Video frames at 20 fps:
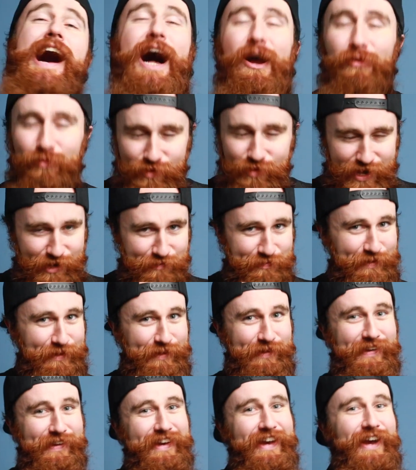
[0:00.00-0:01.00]
I will help you.
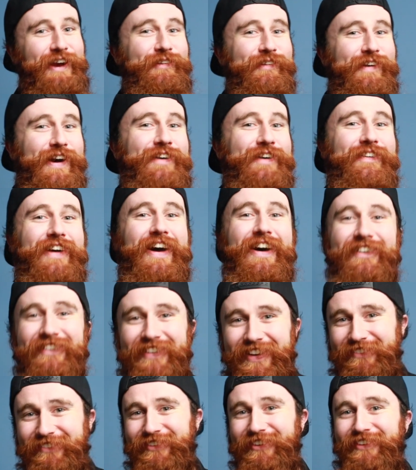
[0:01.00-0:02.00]

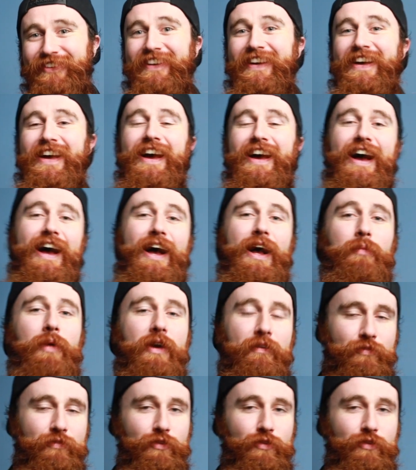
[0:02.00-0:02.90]
I'll give you a